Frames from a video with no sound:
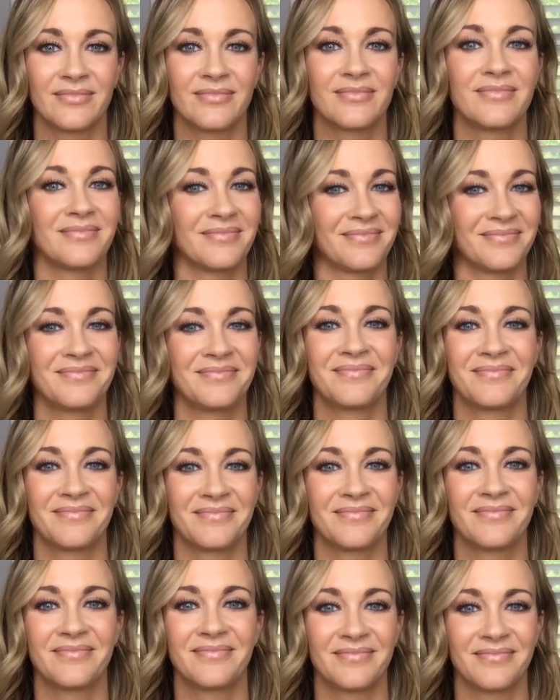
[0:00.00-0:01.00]

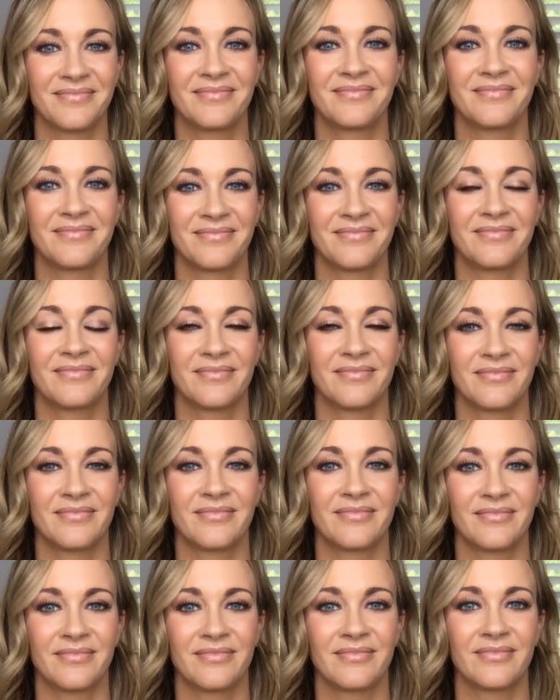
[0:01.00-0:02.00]

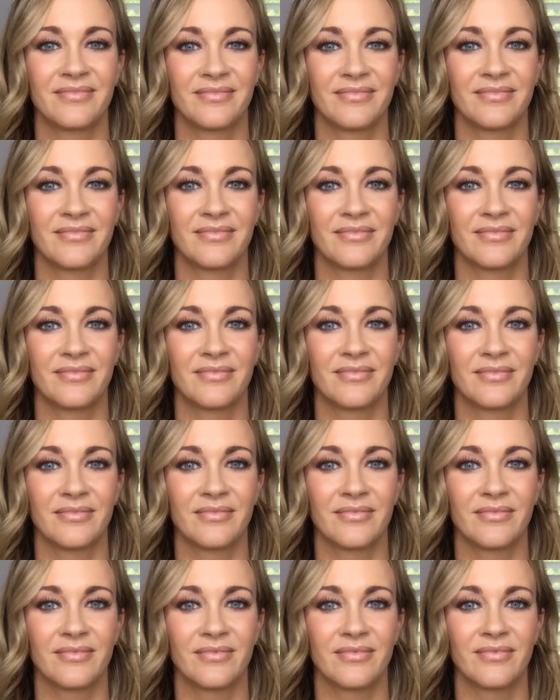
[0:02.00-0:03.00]

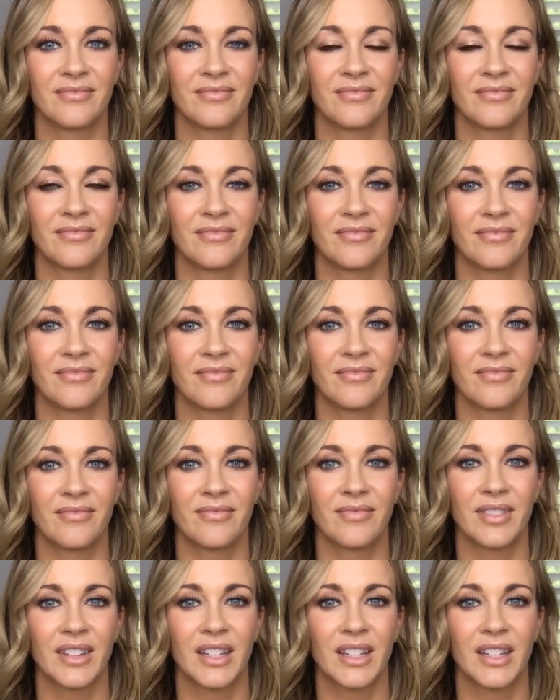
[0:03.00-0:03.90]
No words are spoken by the person on screen.